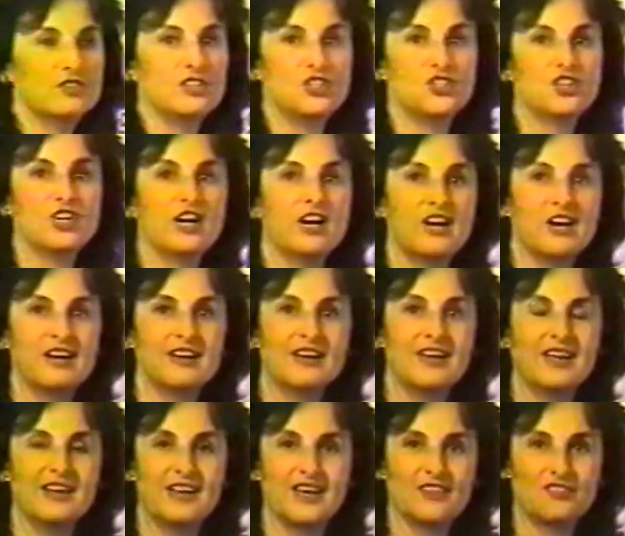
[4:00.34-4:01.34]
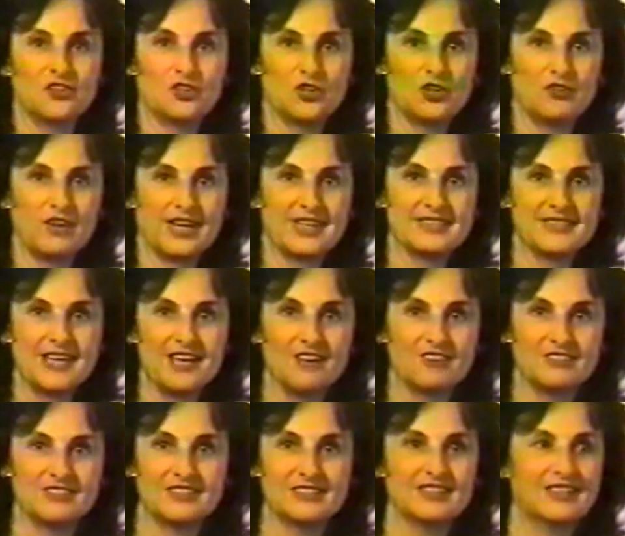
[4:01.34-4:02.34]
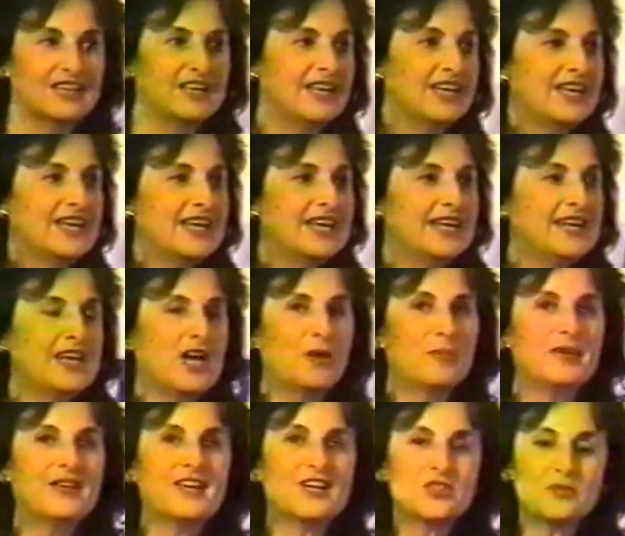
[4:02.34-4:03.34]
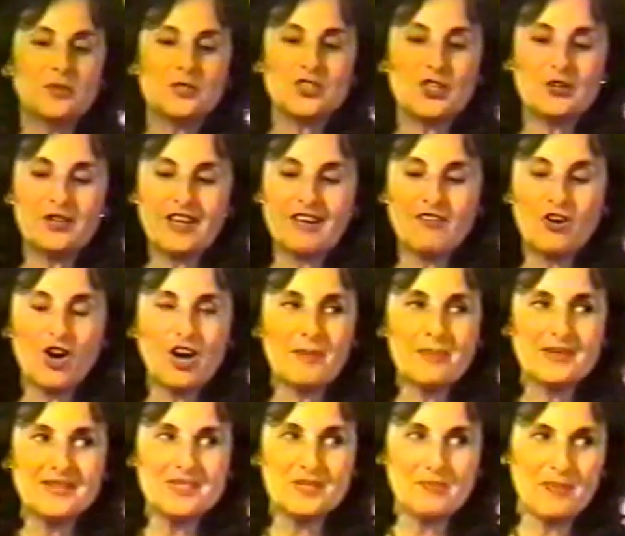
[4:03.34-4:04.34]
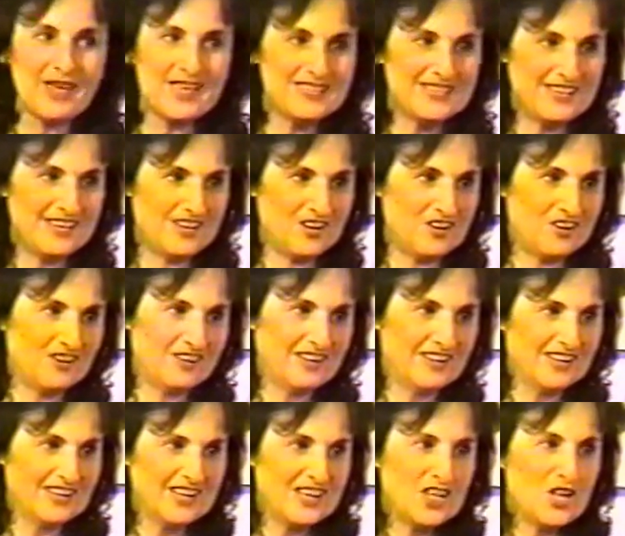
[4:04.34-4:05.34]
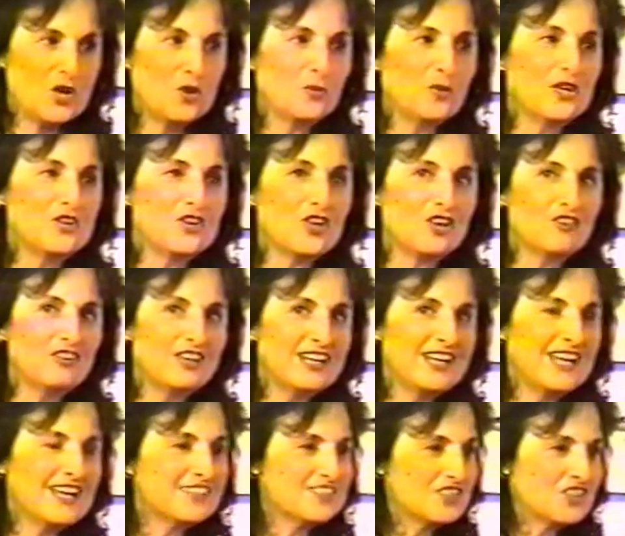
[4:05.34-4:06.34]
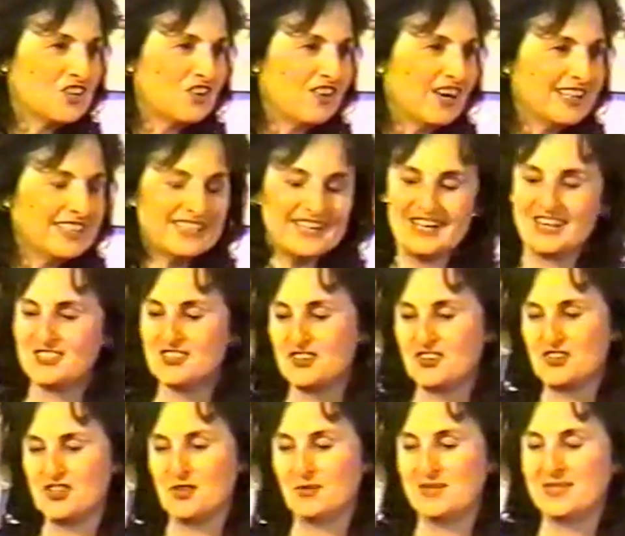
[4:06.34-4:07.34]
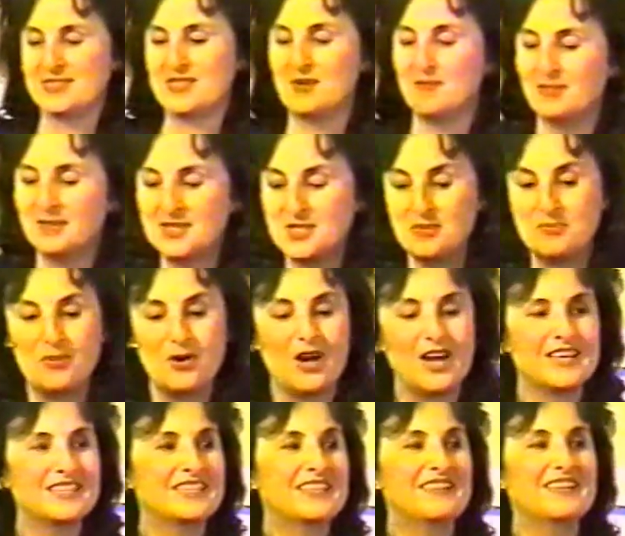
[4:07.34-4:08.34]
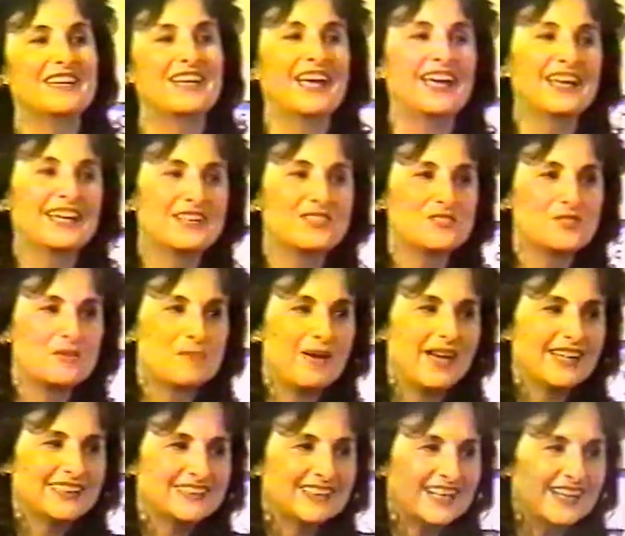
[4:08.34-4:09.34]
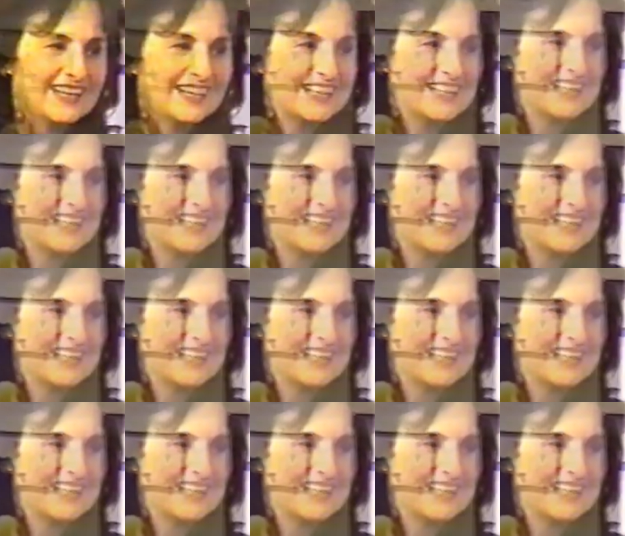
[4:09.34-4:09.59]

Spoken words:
the chart and get the correct sound. Now, because we don't have hopping space here, when Noreen has the correct answer, she will simply deposit the egg into the basket.